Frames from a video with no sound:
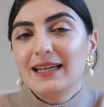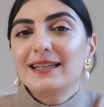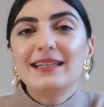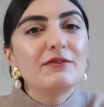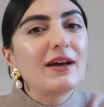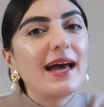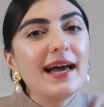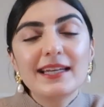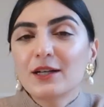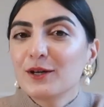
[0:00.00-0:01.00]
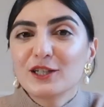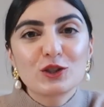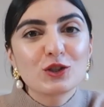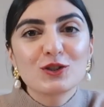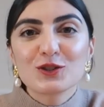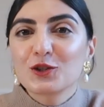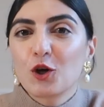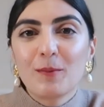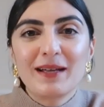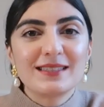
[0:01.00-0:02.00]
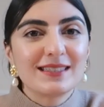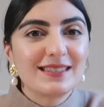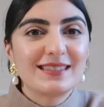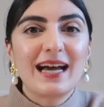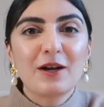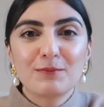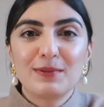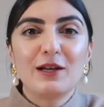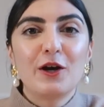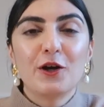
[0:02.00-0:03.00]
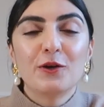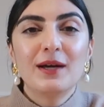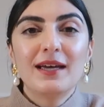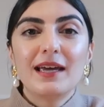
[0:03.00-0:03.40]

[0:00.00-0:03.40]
Leave any questions and comments down below.